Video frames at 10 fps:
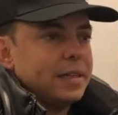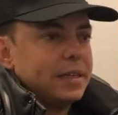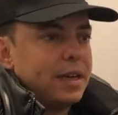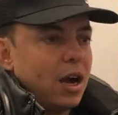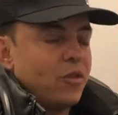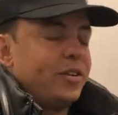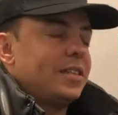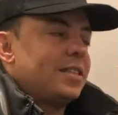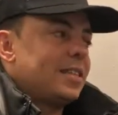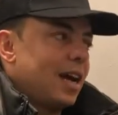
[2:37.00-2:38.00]

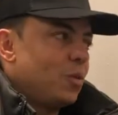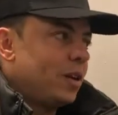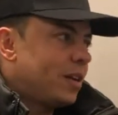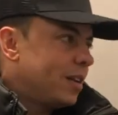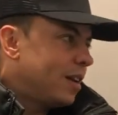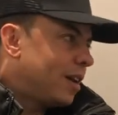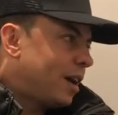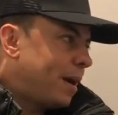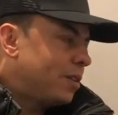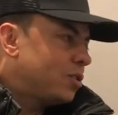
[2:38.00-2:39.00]
hopefully today we can
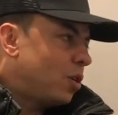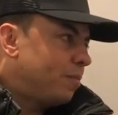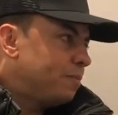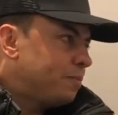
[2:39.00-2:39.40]
come out on top.